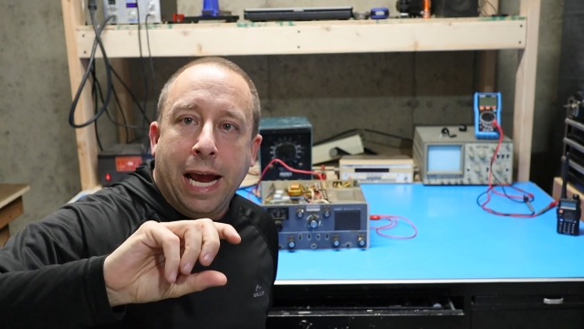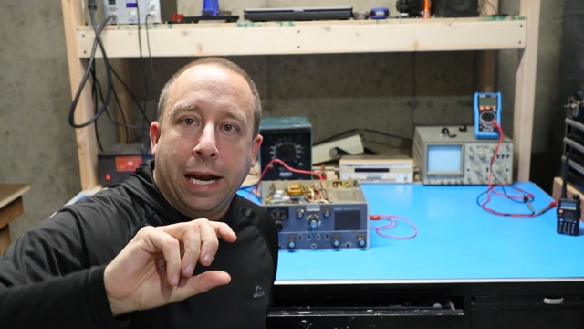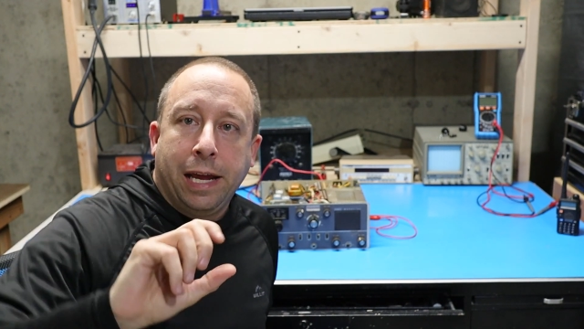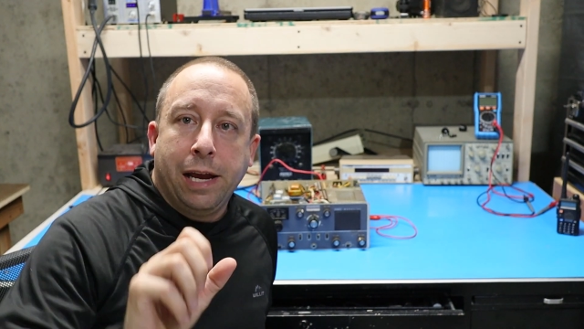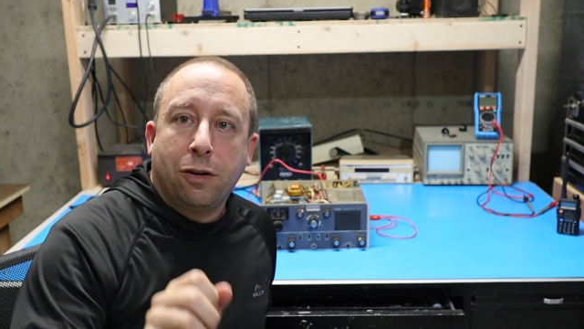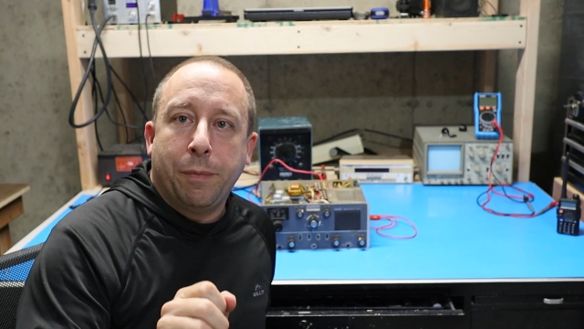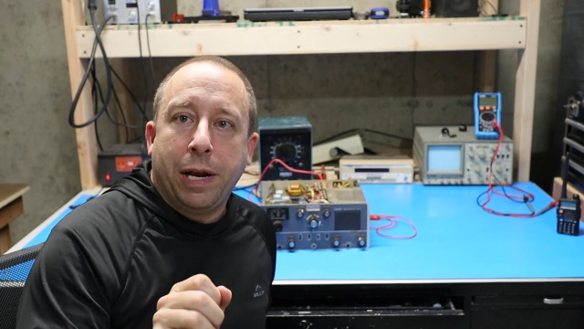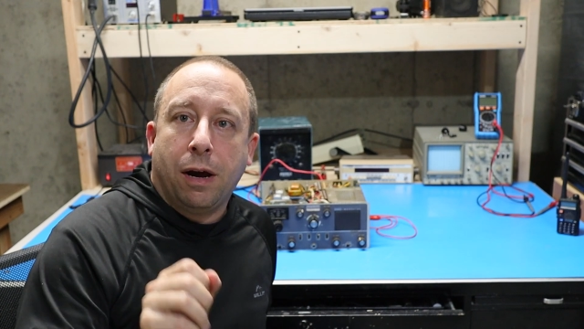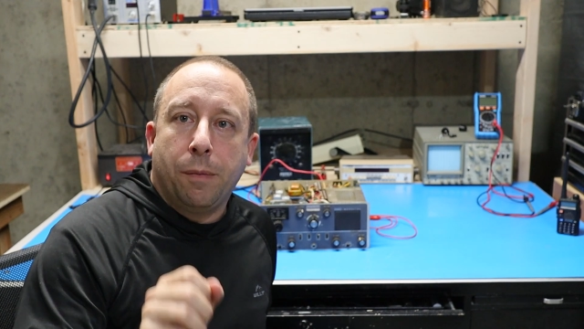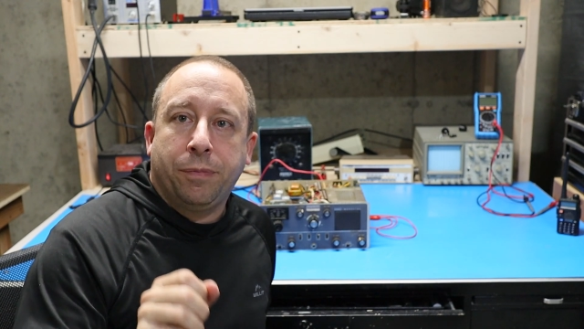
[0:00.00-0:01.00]
and
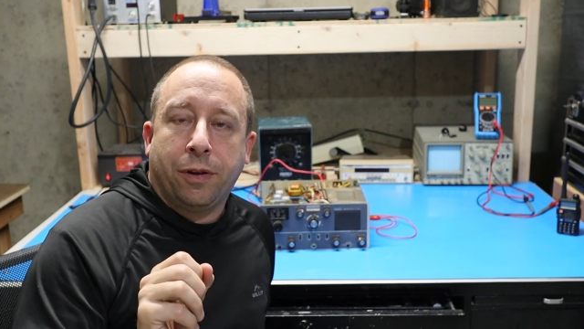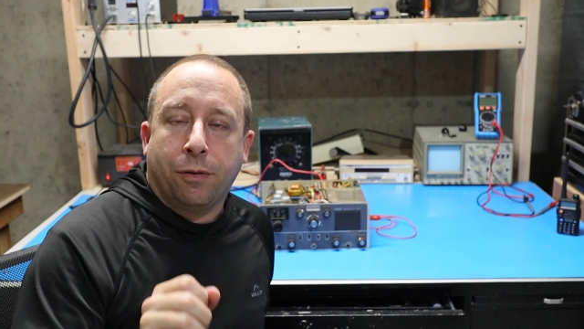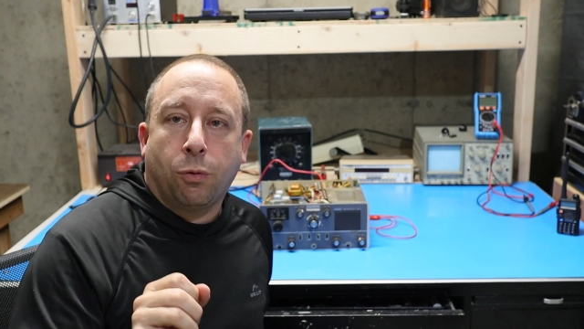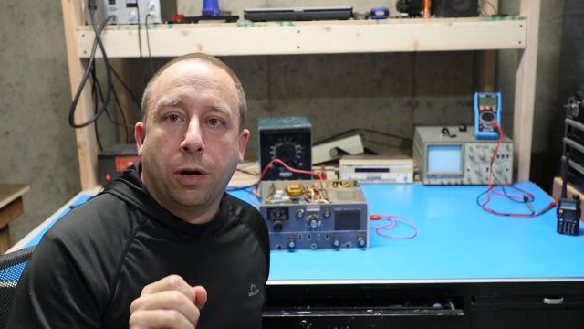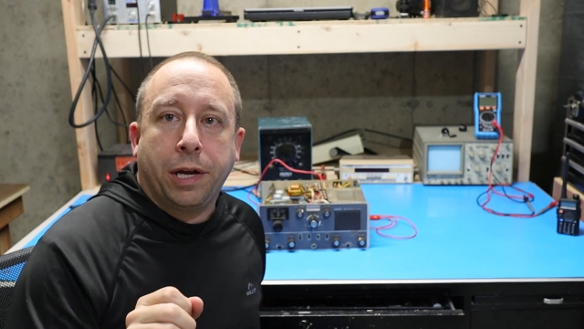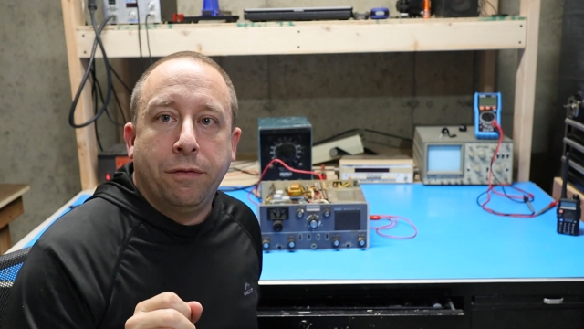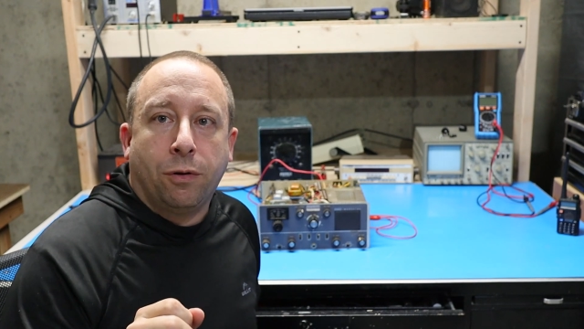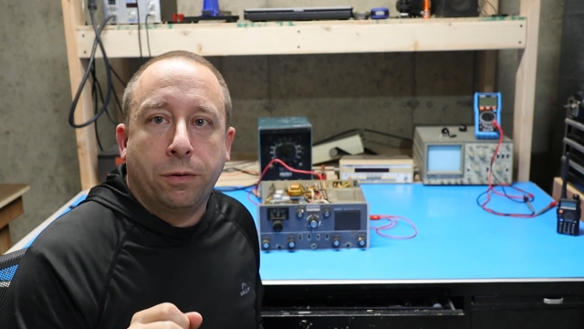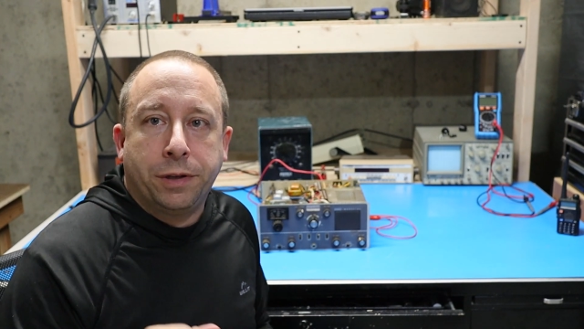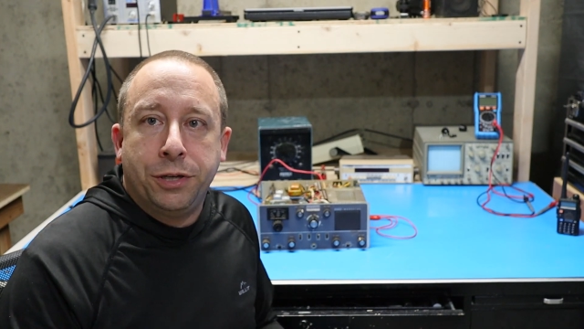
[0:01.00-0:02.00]
increment up to the working
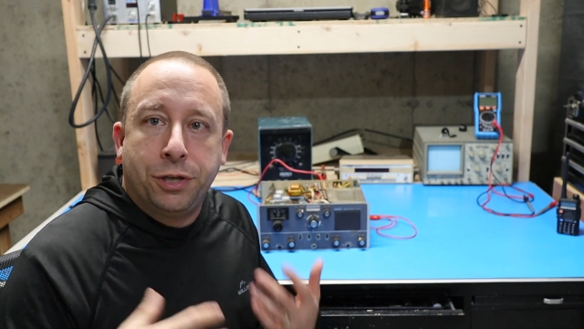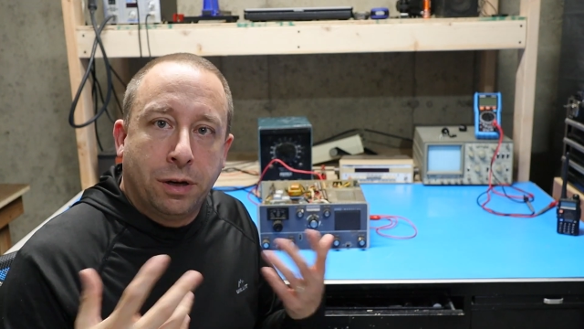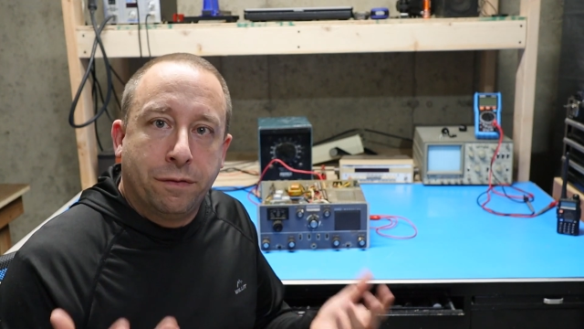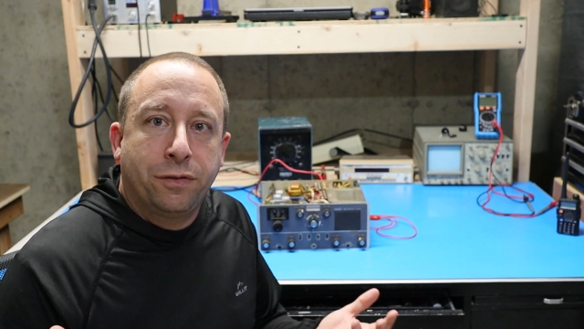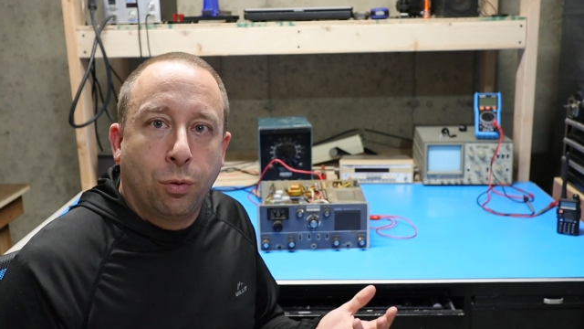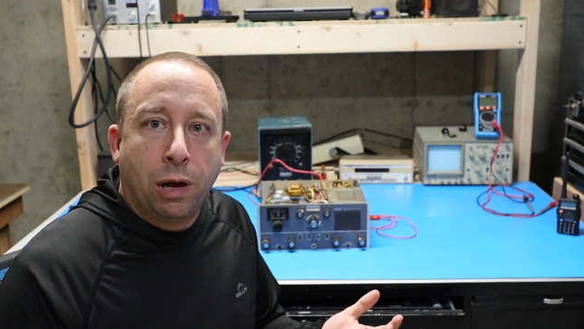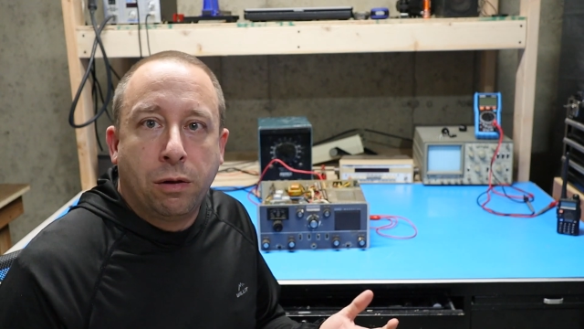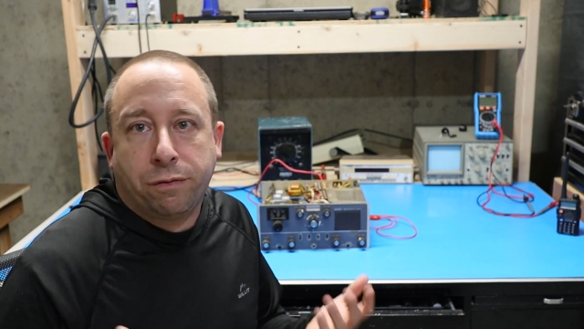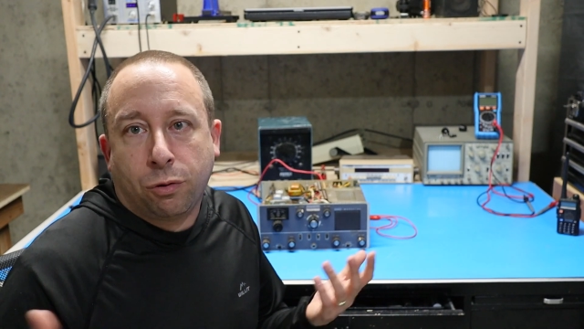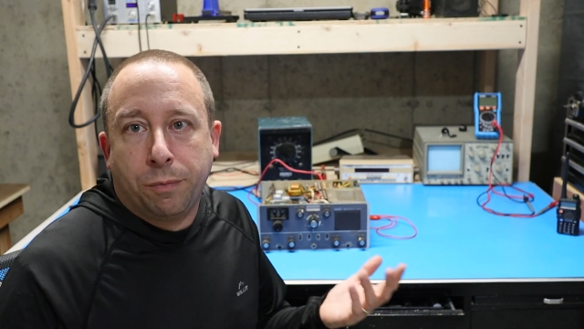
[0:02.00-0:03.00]
voltage of
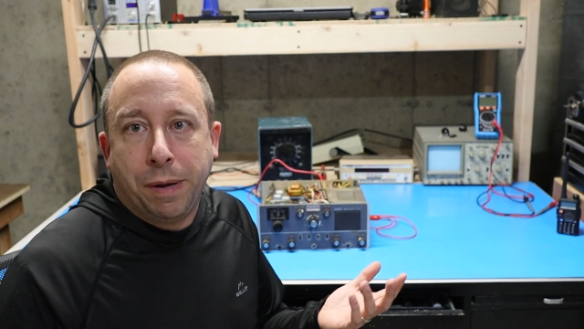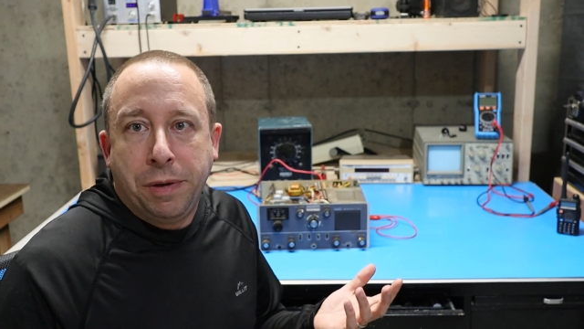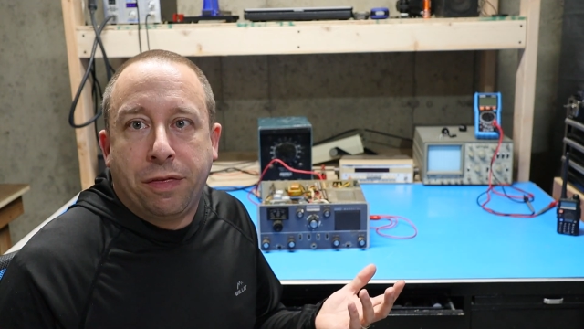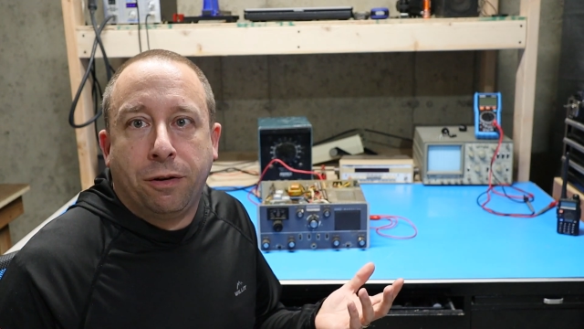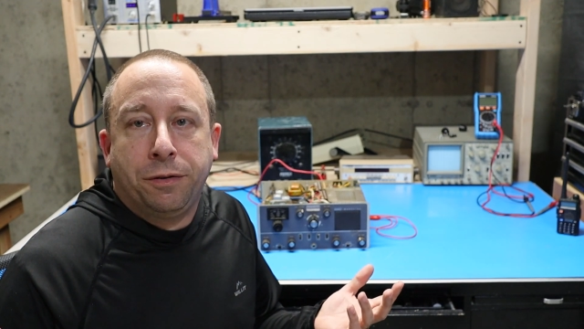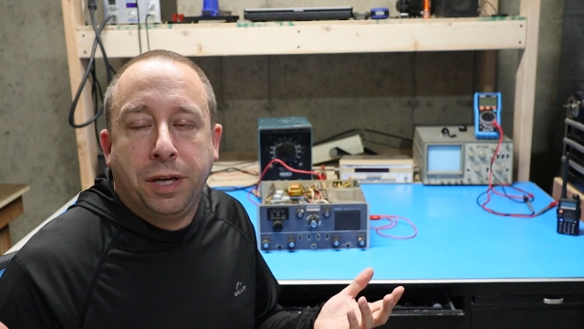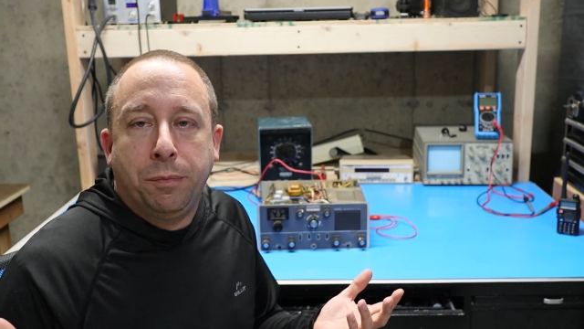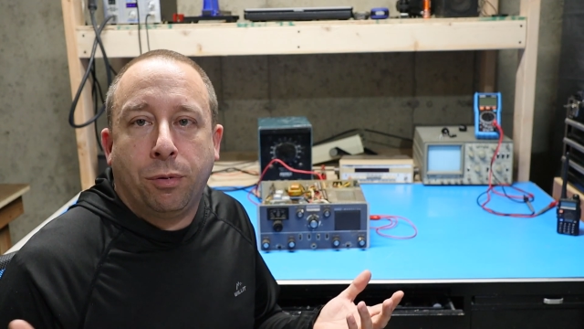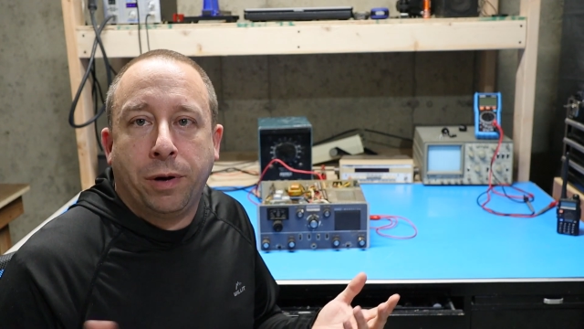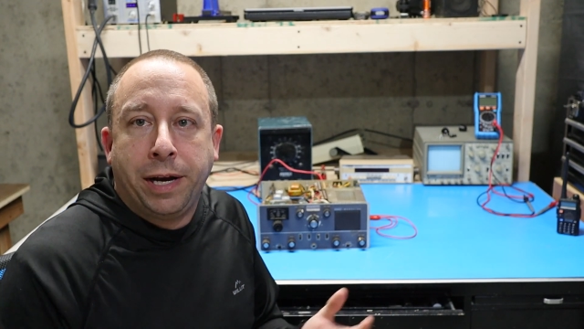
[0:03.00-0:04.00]
12 or maybe
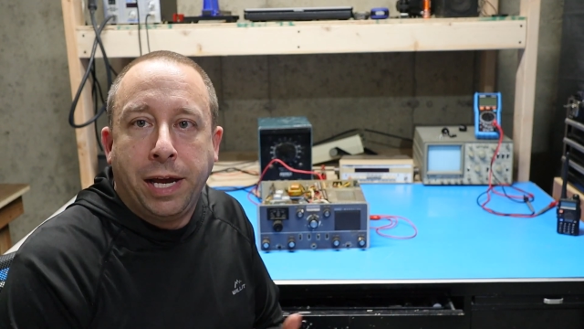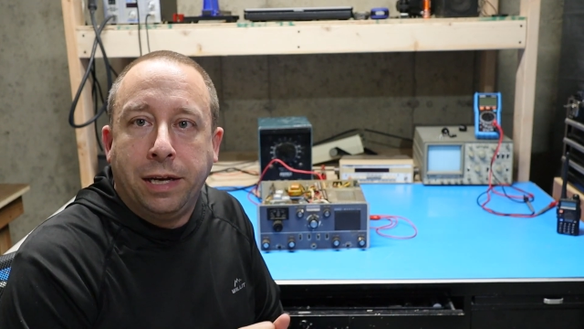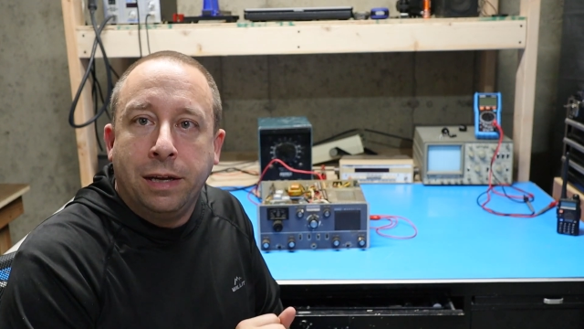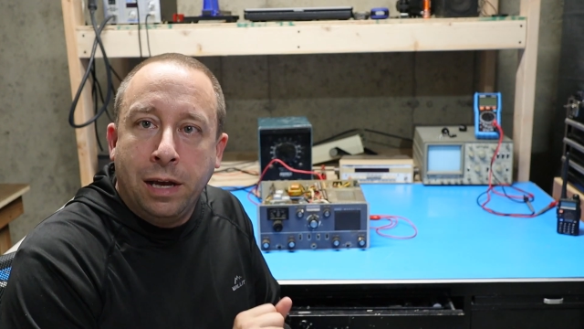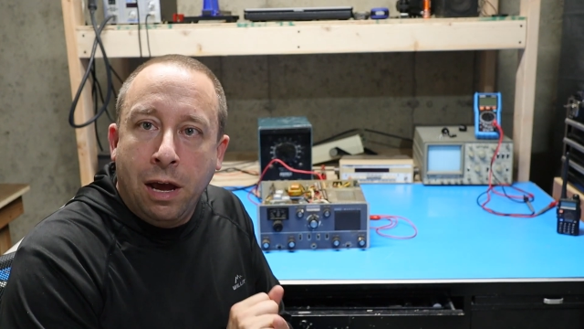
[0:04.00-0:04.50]
13.8